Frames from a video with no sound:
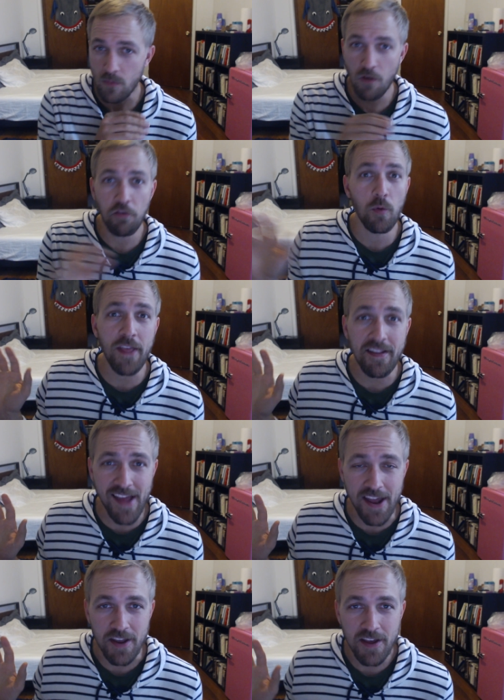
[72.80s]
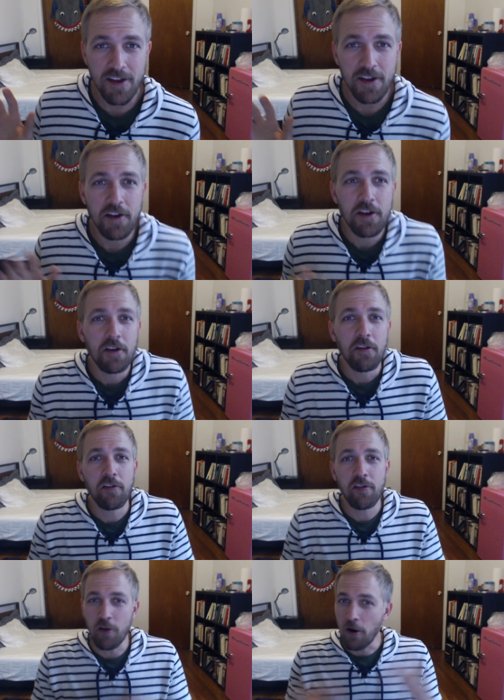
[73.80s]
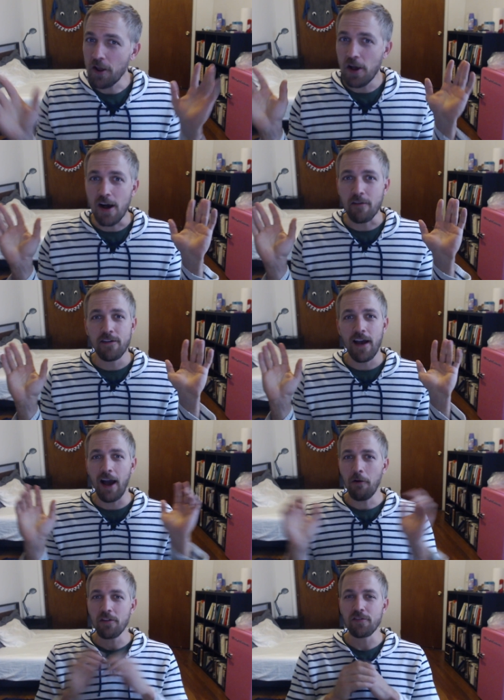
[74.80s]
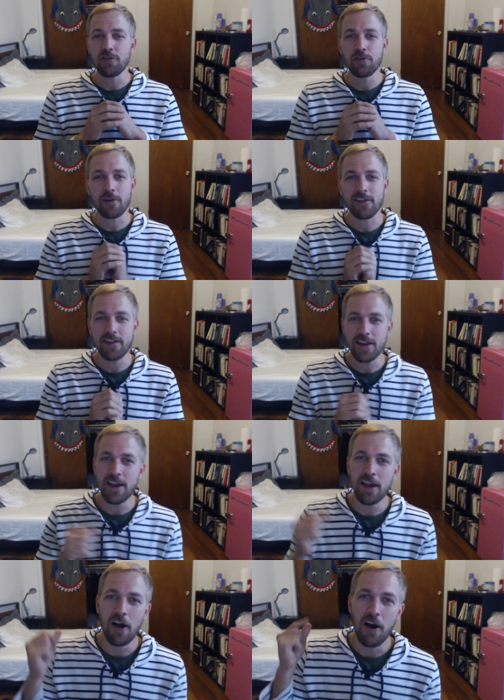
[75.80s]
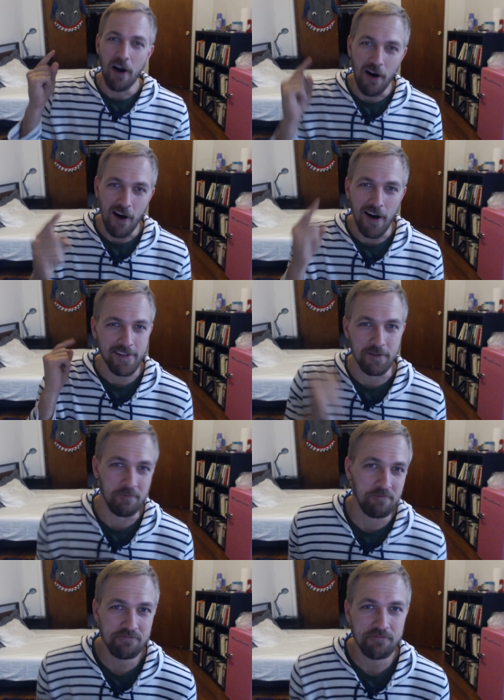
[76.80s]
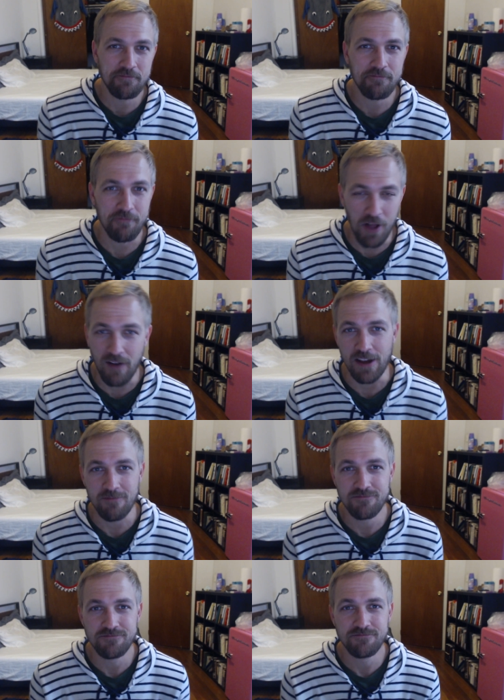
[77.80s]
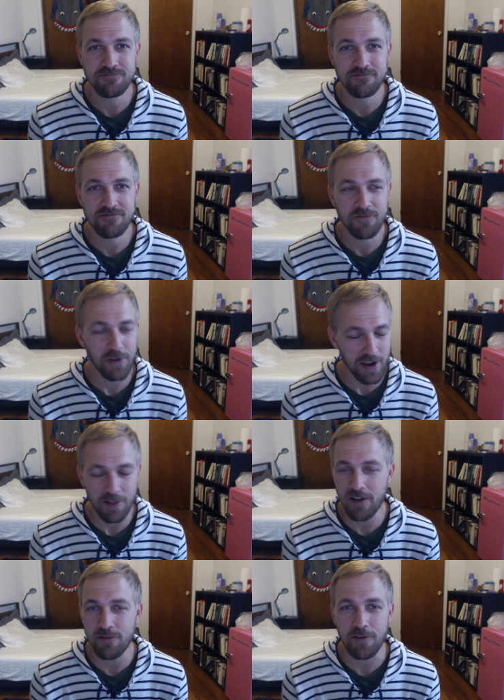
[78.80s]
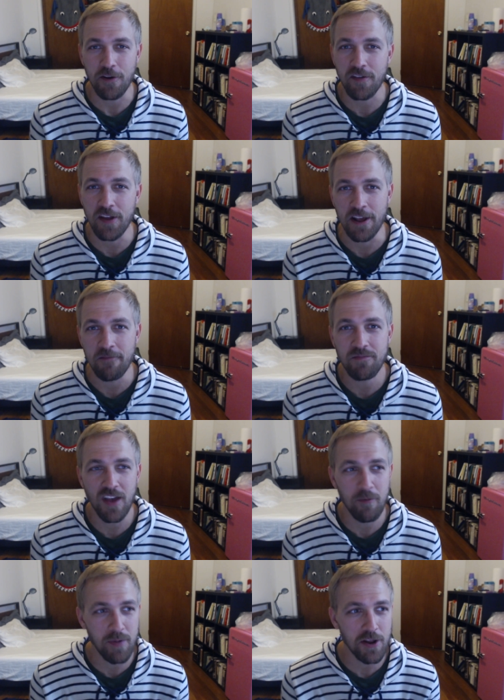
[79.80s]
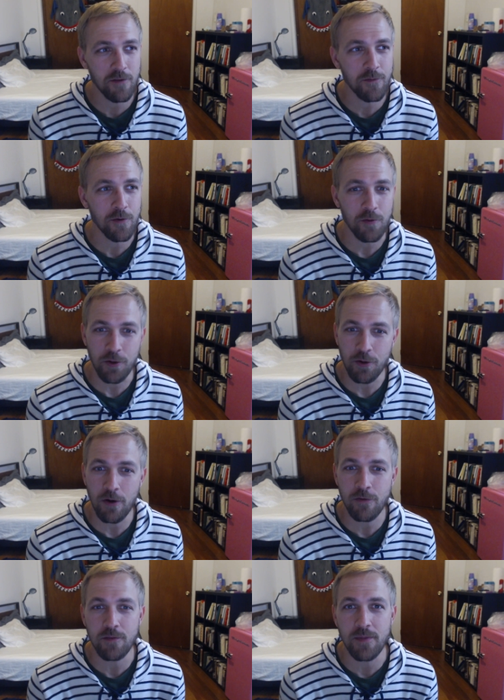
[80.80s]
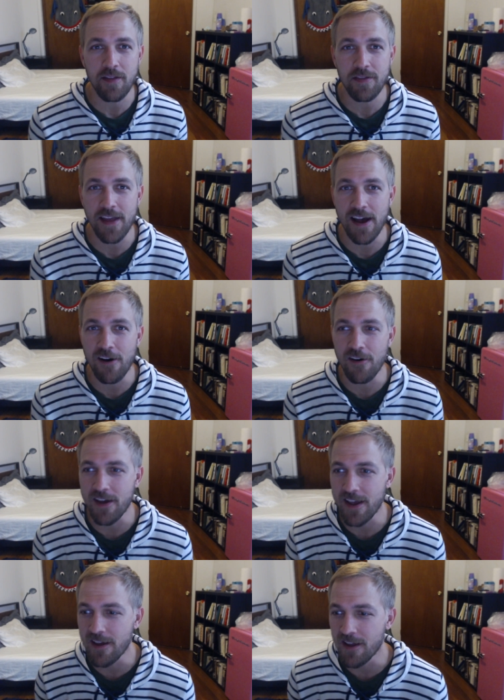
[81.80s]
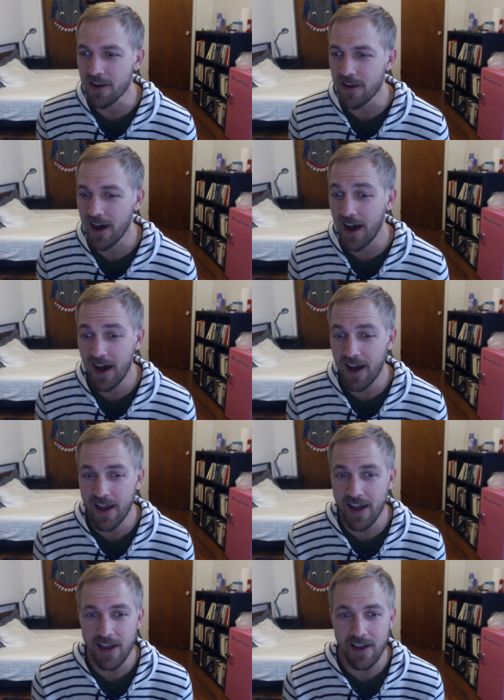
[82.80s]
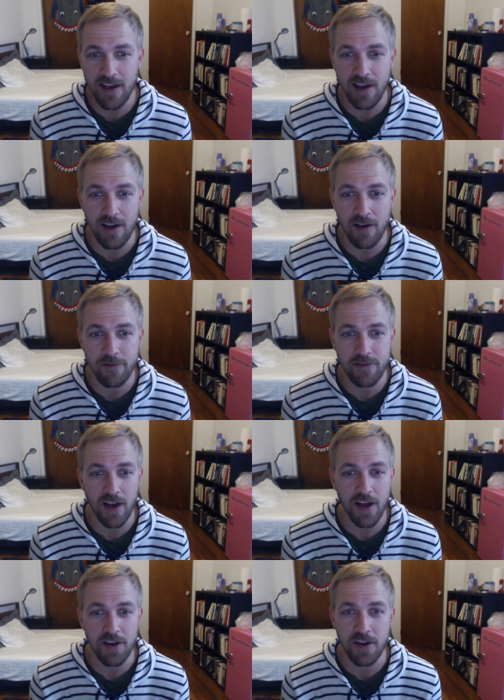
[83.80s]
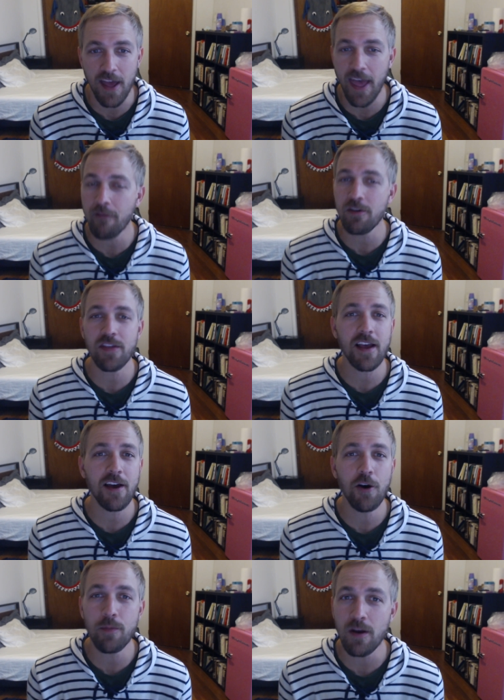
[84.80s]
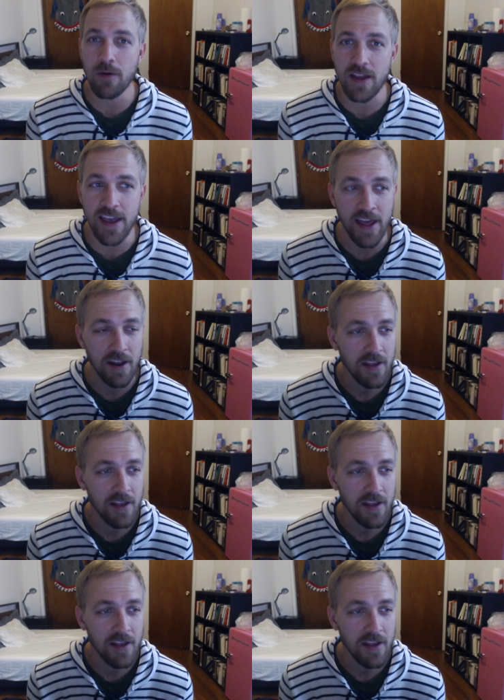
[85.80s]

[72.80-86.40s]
So with that said, starting off, how is New York City? Awesome. Love it. Freaking love New York City. I've been here for a little over a month now, and I have gotten everything I hoped I would get.